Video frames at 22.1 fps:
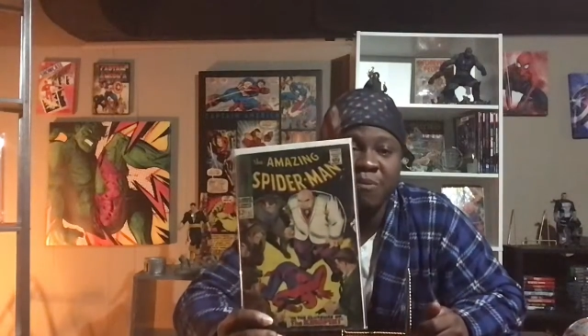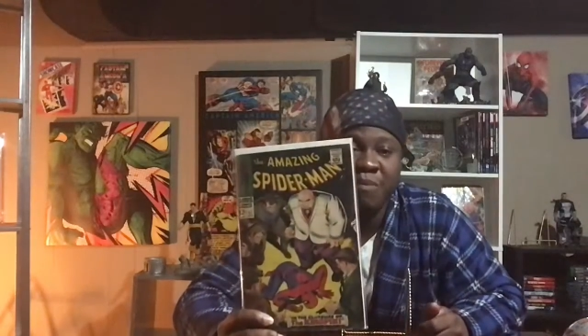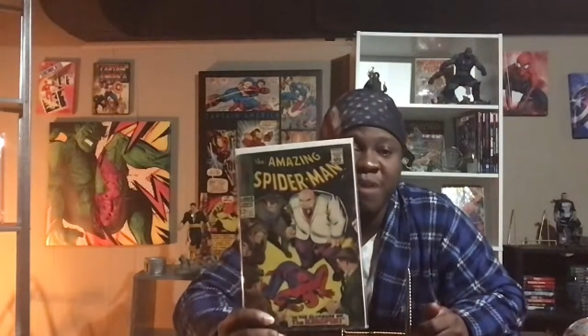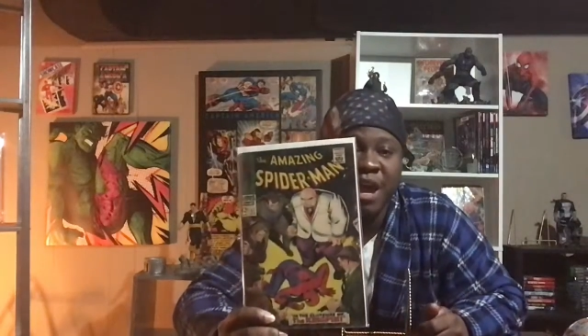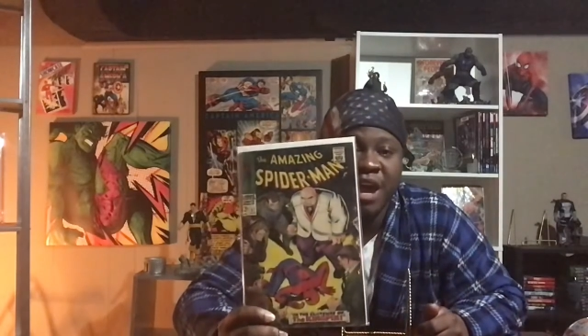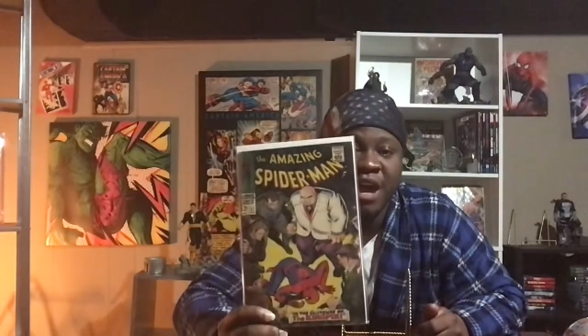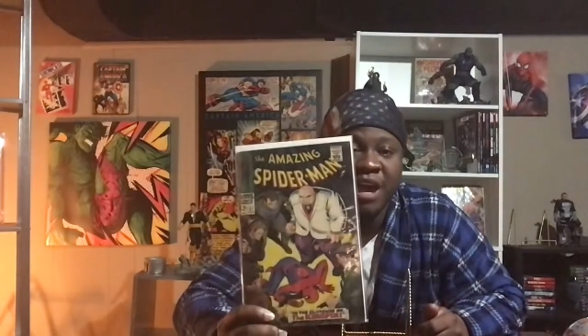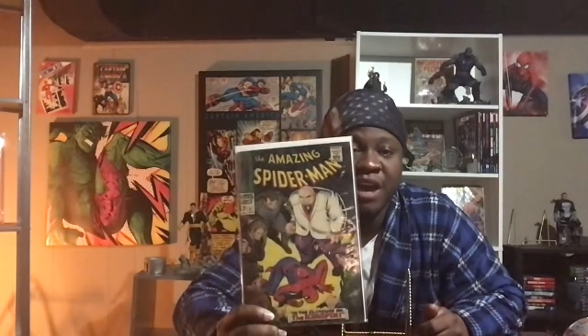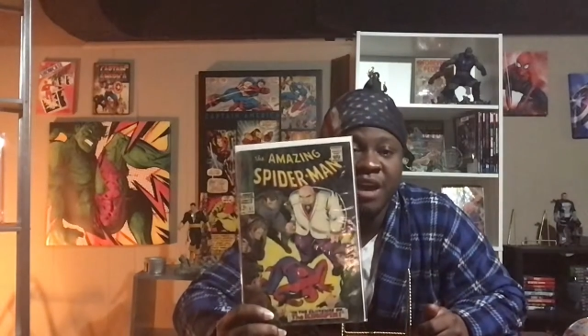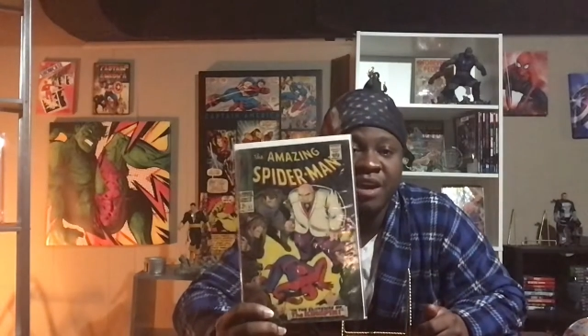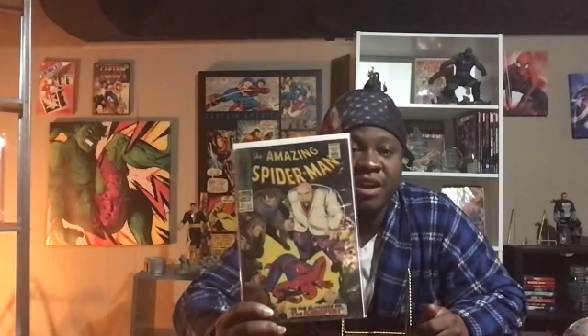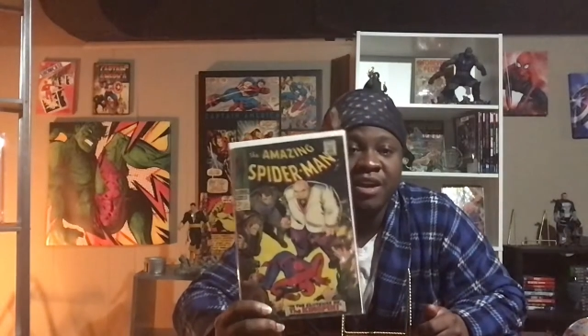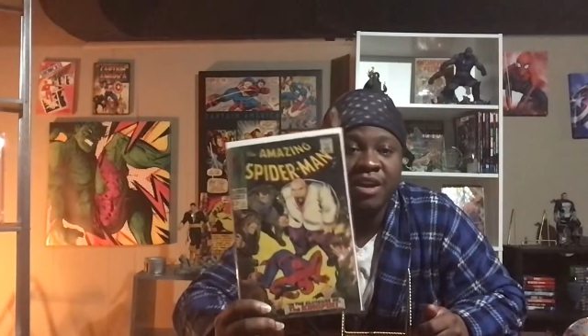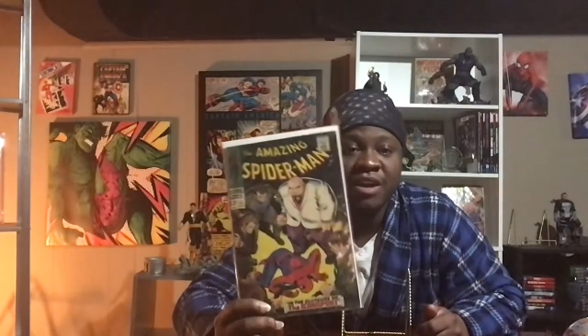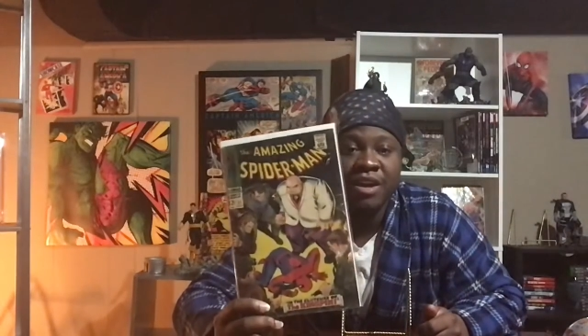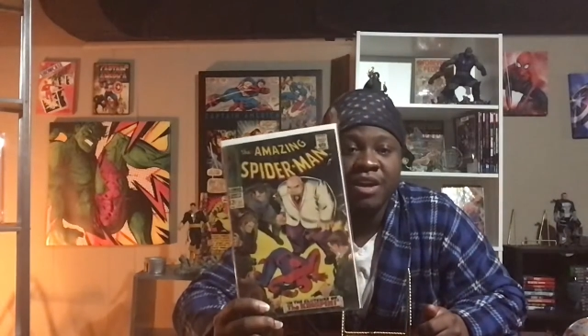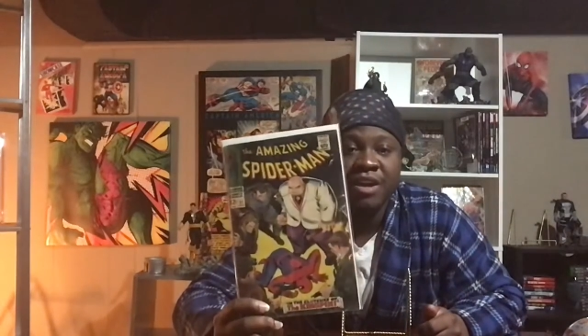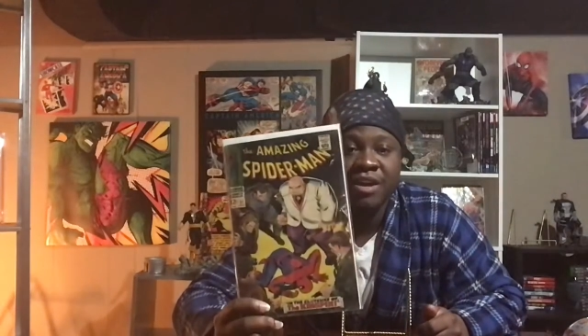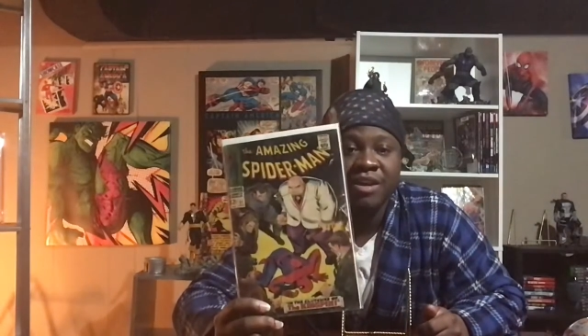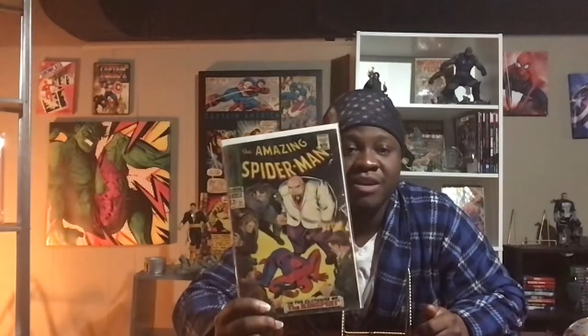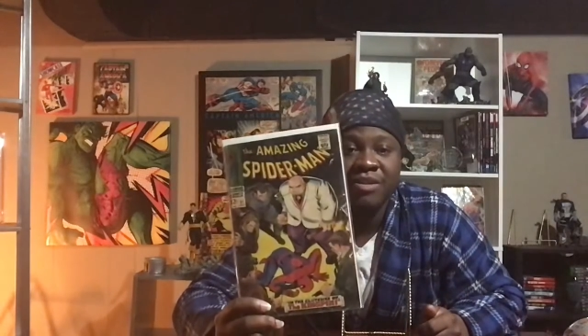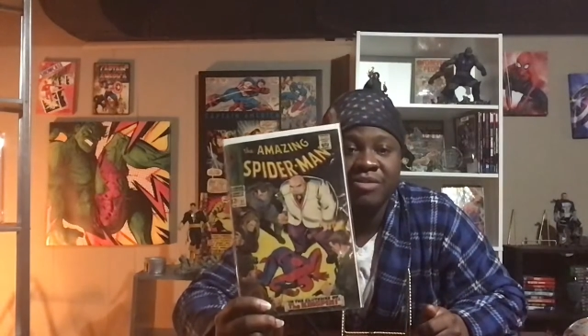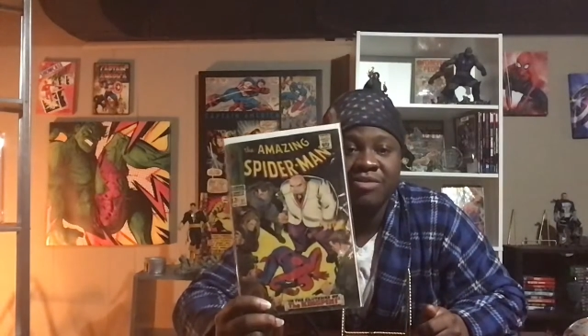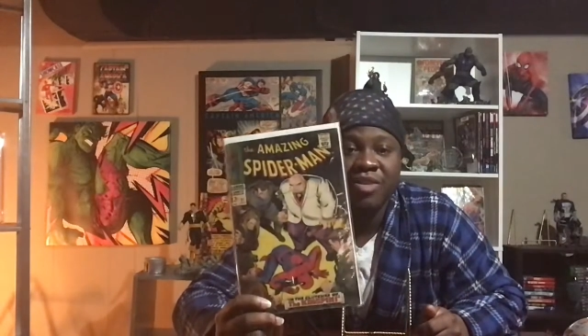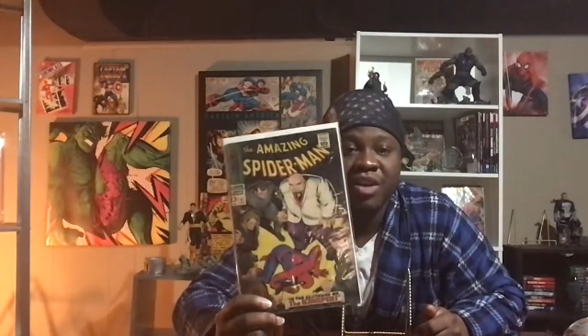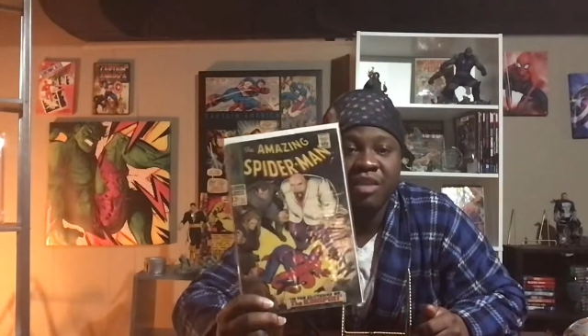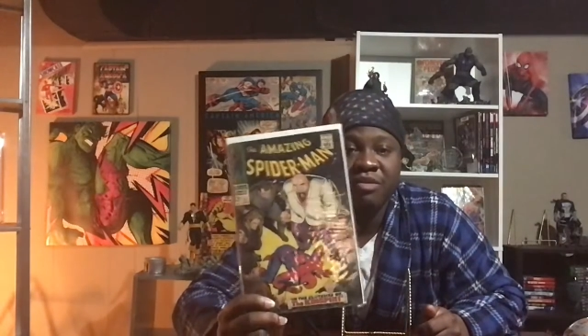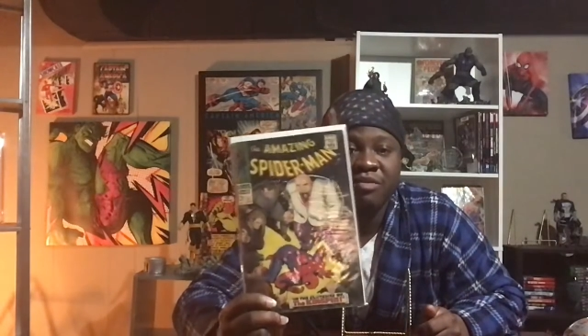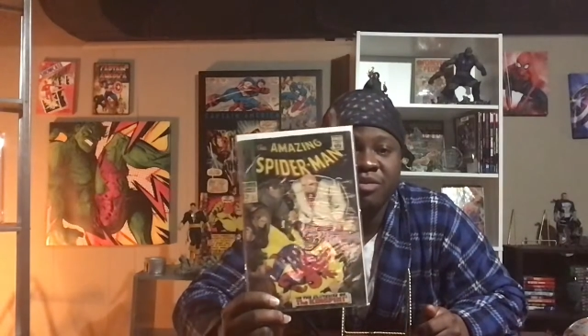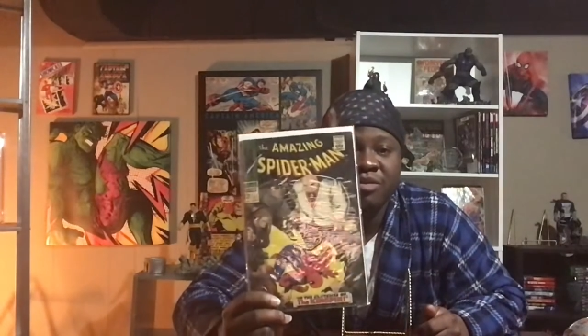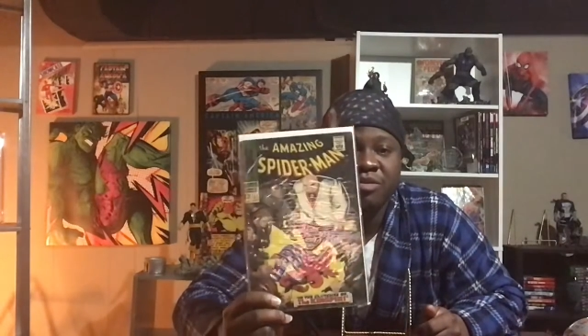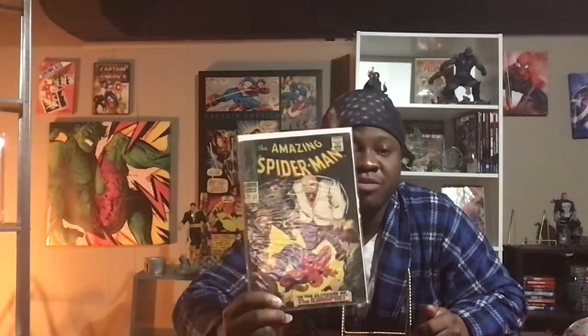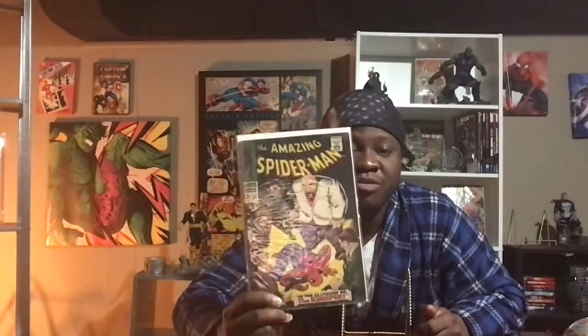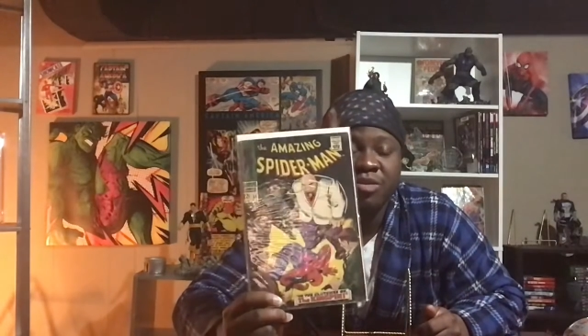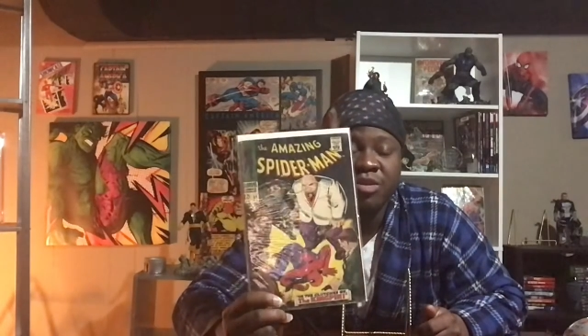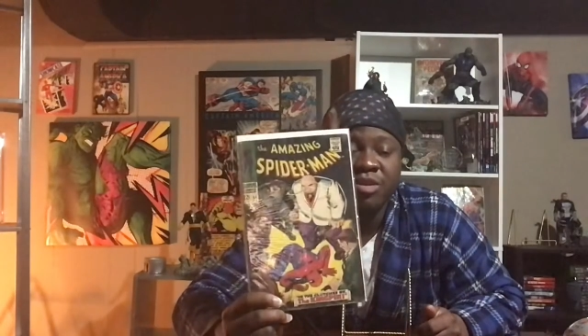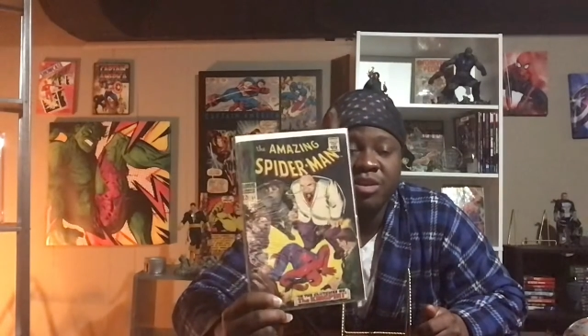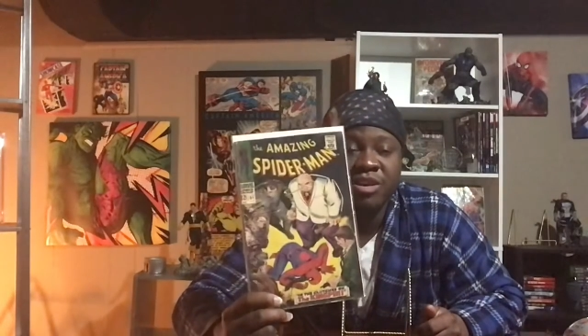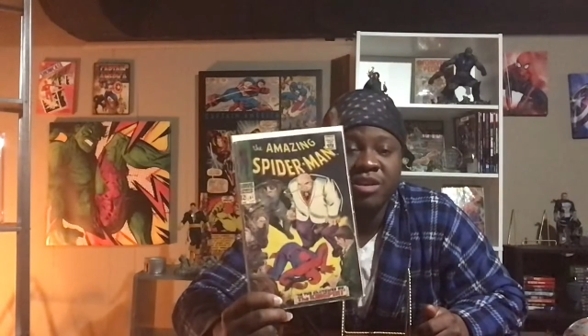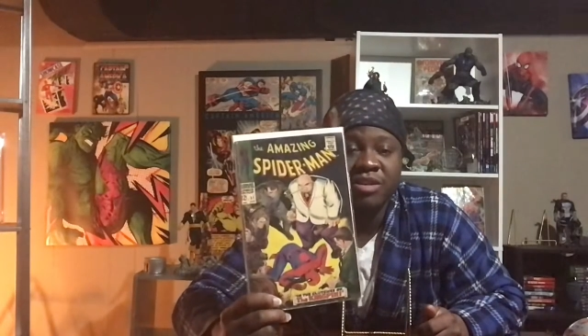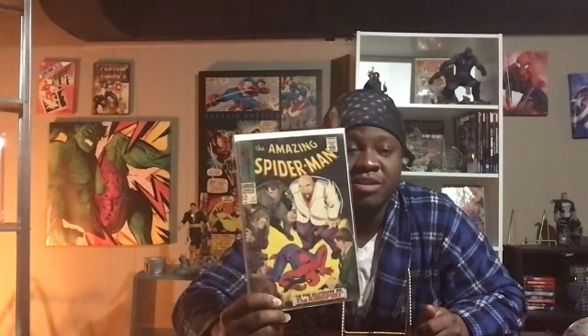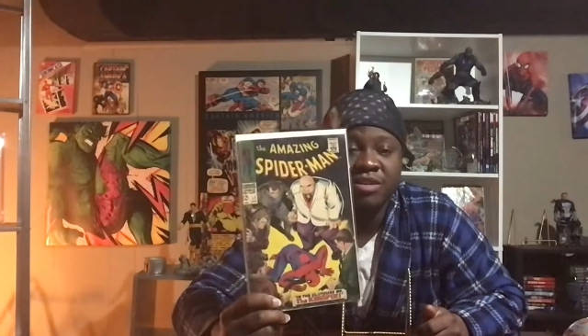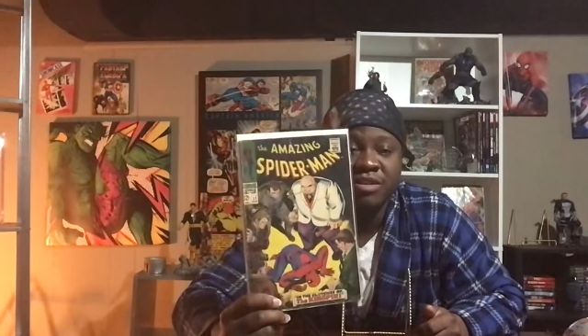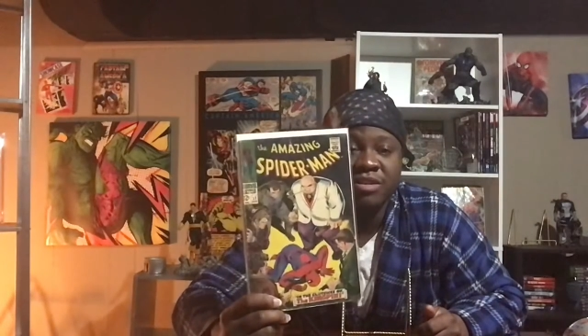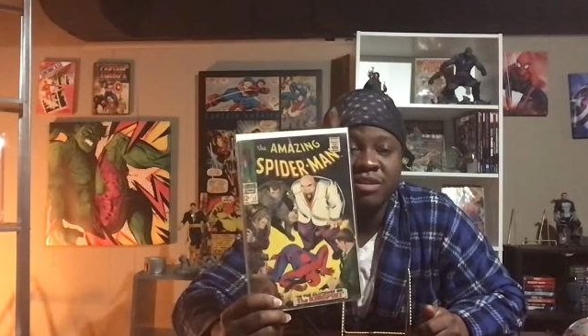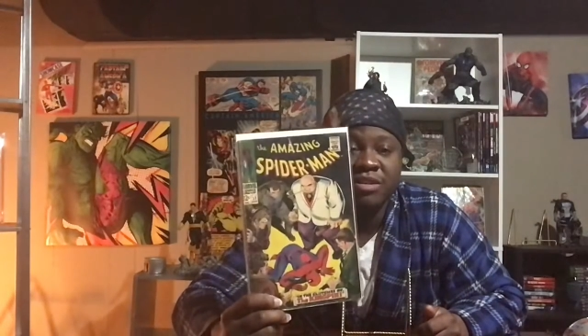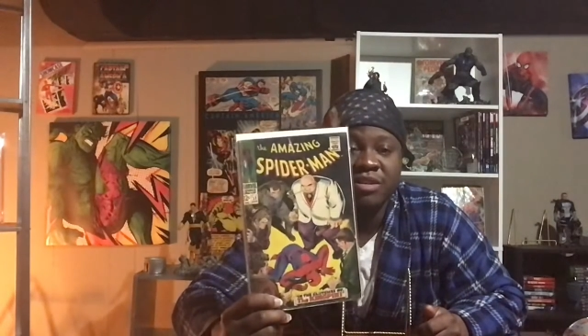my favorite one.